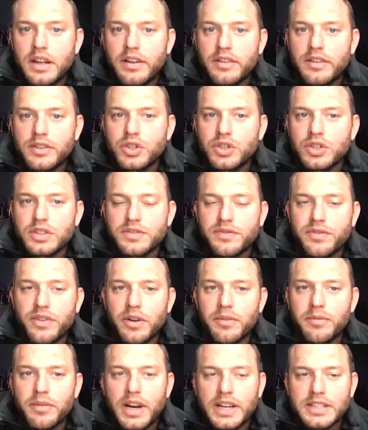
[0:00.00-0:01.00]
Just
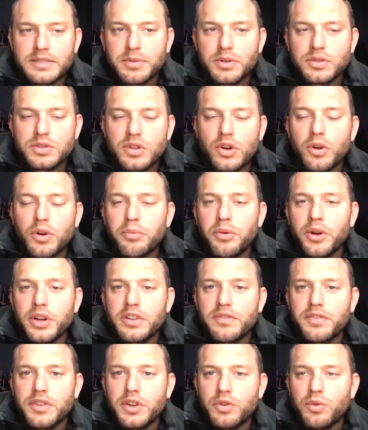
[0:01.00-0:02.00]
from, I suppose, our point
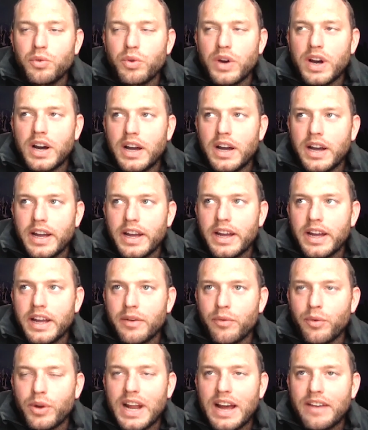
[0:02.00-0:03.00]
of view,
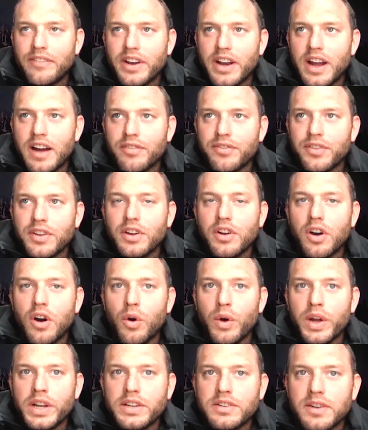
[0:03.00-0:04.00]
with having an office in
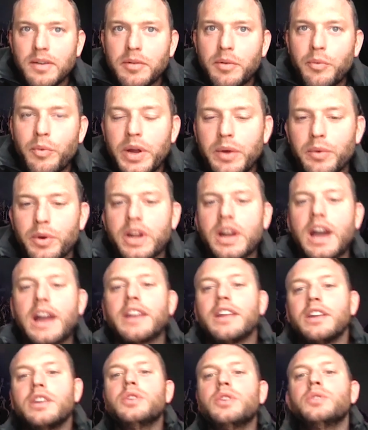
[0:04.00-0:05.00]
Galway and Dublin, we were kind
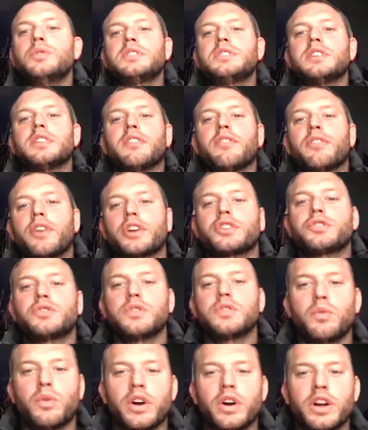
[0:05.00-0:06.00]
of used to the
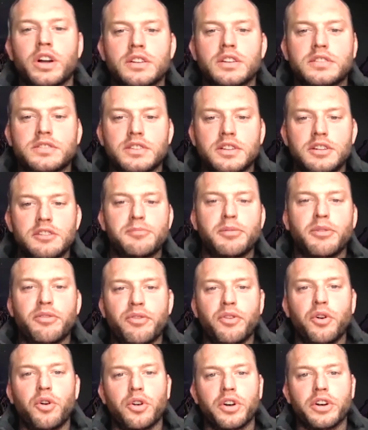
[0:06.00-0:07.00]
virtual world
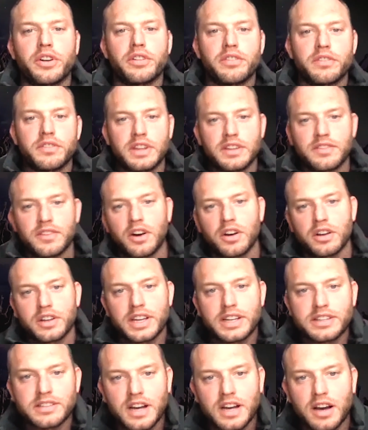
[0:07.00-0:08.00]
before this all
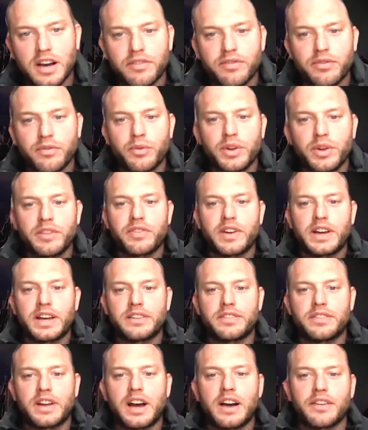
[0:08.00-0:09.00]
kicked off. We've
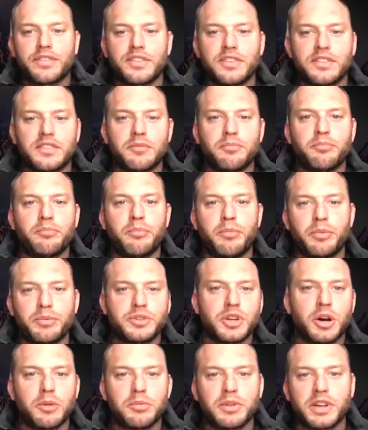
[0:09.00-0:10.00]
had offices in
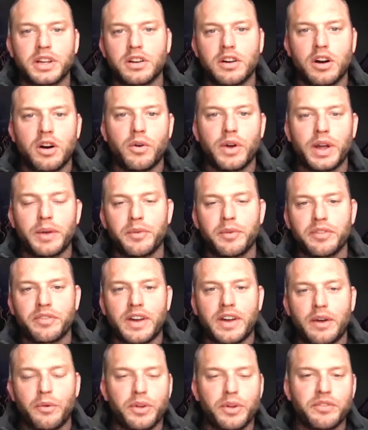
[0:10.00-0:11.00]
Dublin, Galway, and
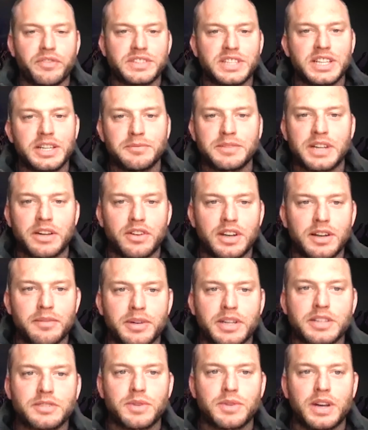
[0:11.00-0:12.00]
we've a team down in
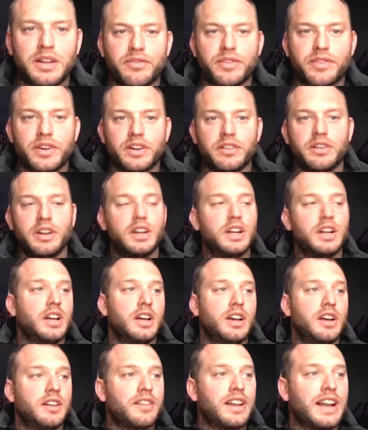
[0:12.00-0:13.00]
Limerick as well for
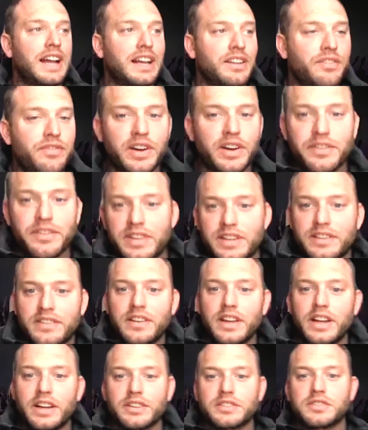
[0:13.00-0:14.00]
the last 5-6
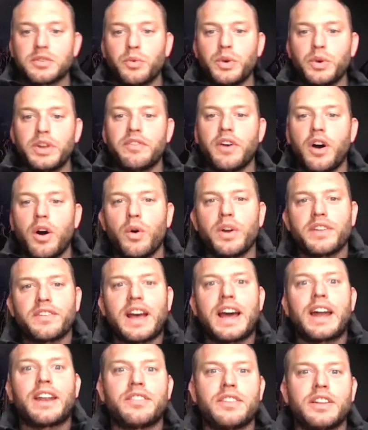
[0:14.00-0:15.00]
years. So we've always
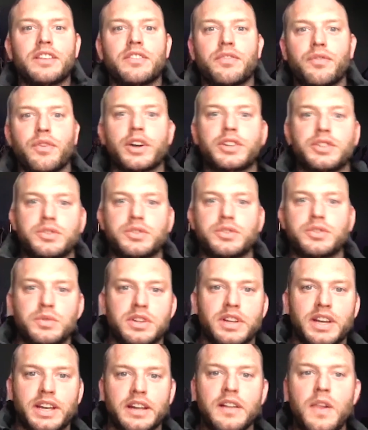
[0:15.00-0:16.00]
had this
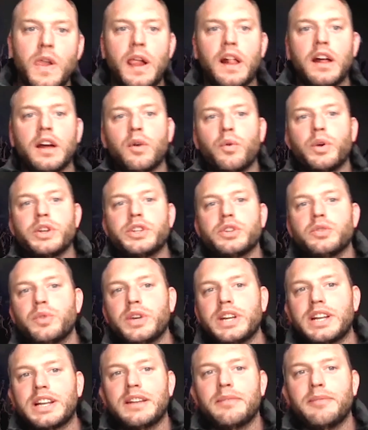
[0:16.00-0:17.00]
virtual thing. We do
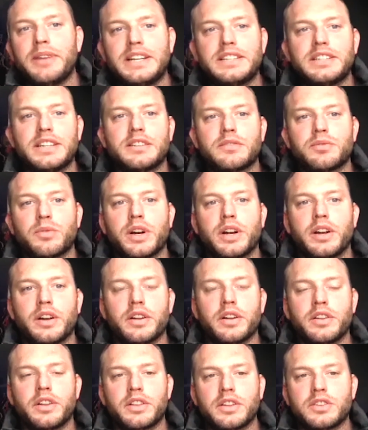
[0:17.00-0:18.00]
weekly meetings where
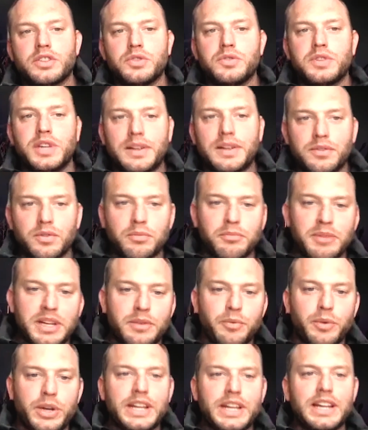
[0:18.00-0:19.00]
the two teams will
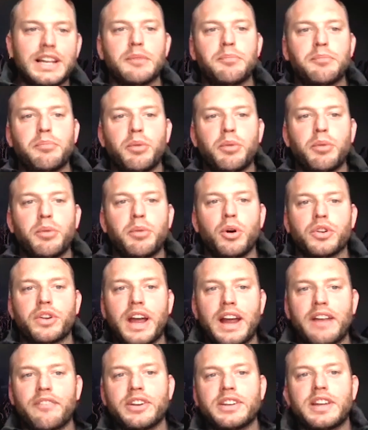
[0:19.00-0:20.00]
meet weekly,
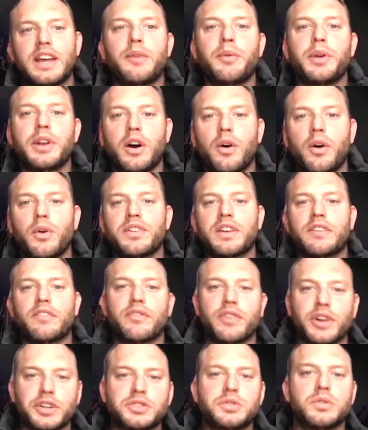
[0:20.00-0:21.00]
but every day we'd always have a
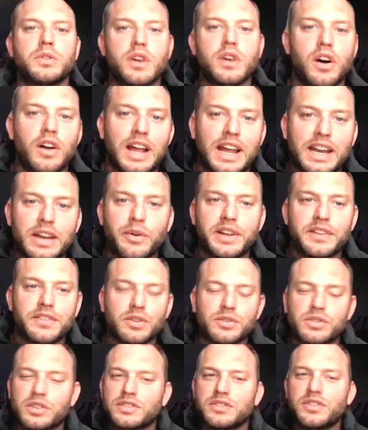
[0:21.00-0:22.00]
virtual call anyway. So
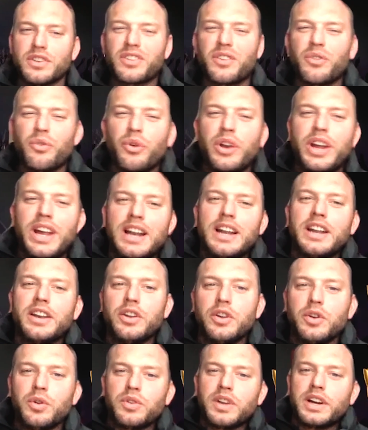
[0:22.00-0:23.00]
there's nothing really
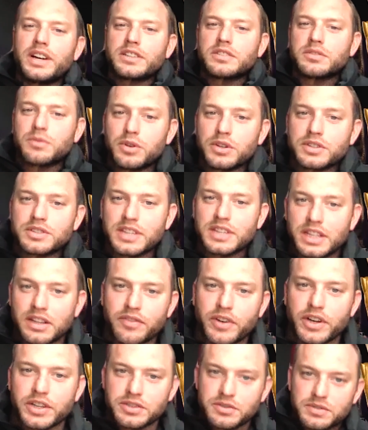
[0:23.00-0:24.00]
new there to us in the
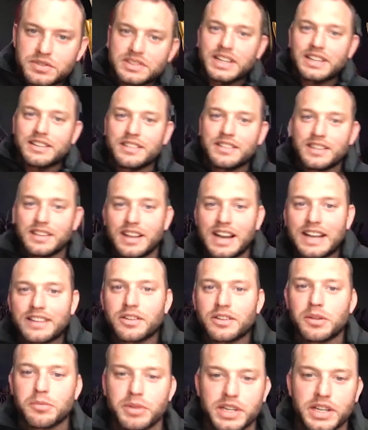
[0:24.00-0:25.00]
virtual sense in the last
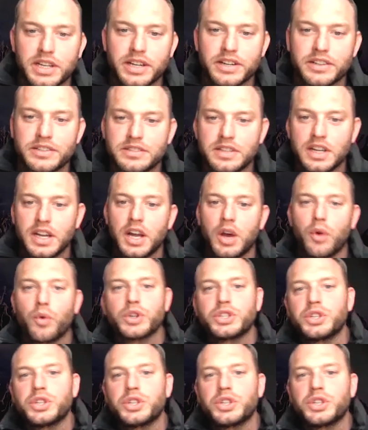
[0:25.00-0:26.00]
couple of years.
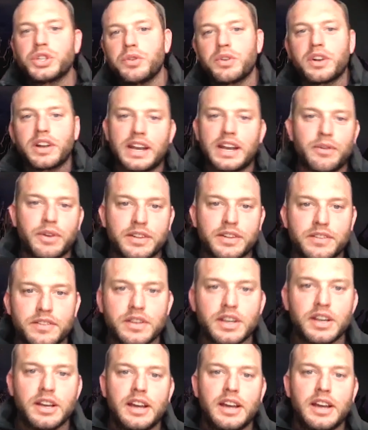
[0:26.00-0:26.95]
We're doing it anyways.